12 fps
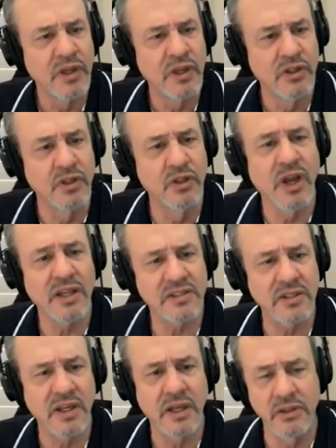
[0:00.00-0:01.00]
you
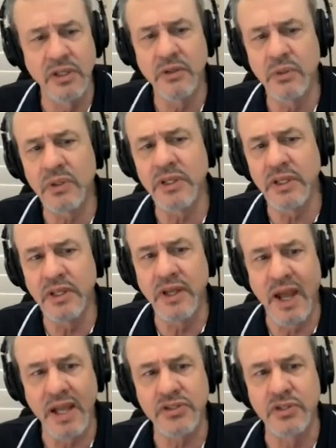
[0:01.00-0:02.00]
really need to
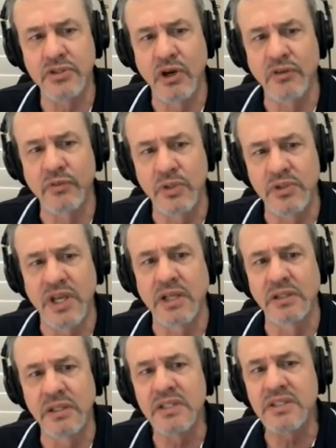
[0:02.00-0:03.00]
ask yourself, was I
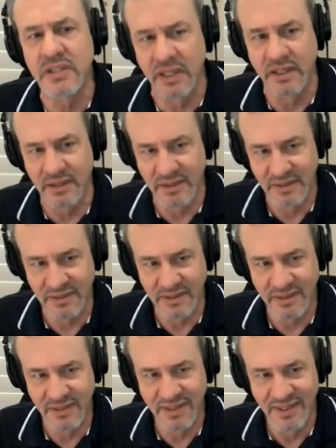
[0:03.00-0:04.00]
listening?
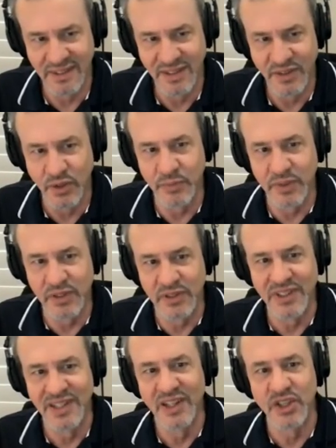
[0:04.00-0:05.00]
I
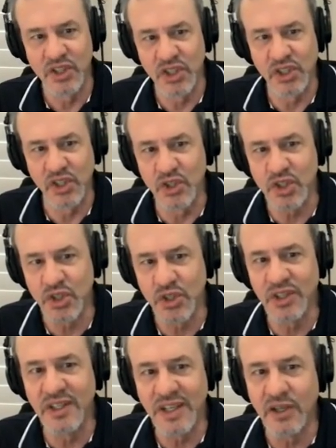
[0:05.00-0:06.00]
mean, you
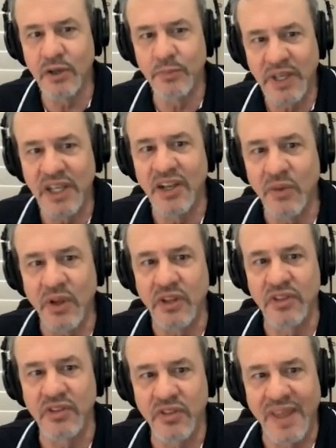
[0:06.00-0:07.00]
shouldn't be
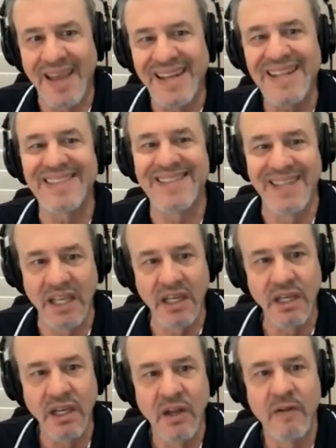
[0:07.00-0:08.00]
hearing
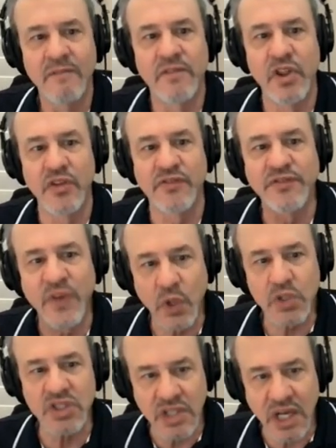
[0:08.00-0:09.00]
anything for the
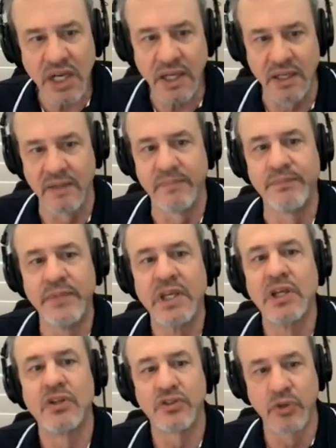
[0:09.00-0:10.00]
first time
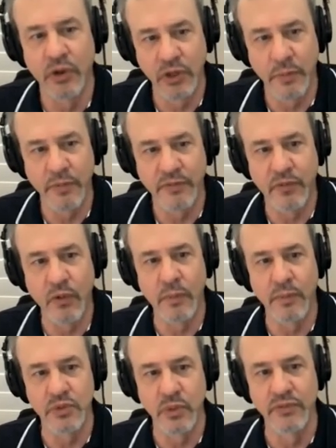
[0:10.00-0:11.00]
during the
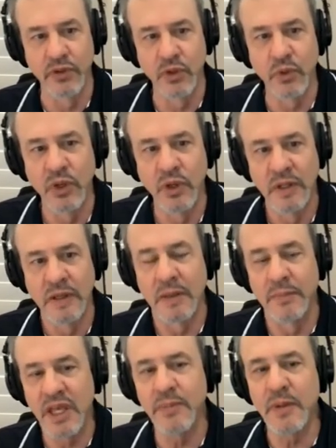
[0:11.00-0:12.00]
performance review. And
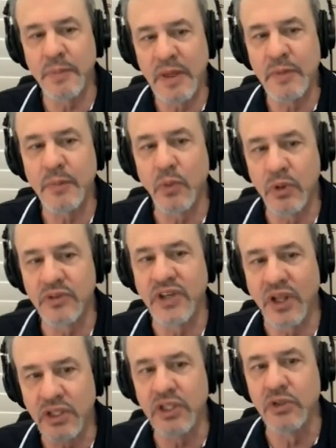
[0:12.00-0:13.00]
maybe people were
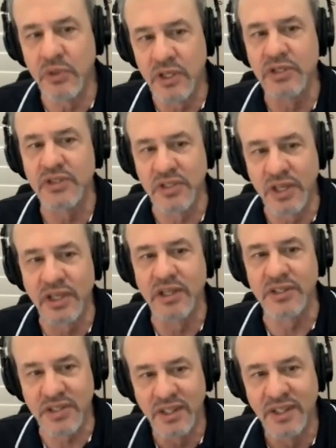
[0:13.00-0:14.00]
telling you these
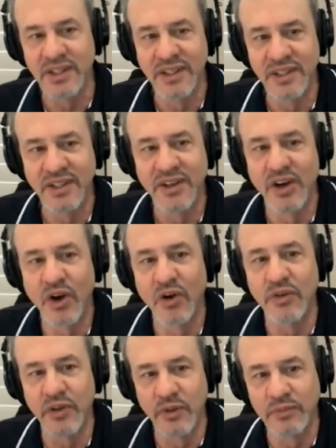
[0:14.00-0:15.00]
things
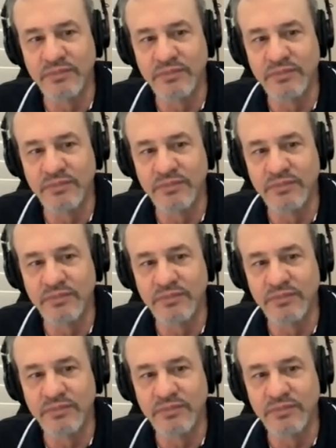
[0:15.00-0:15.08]
over the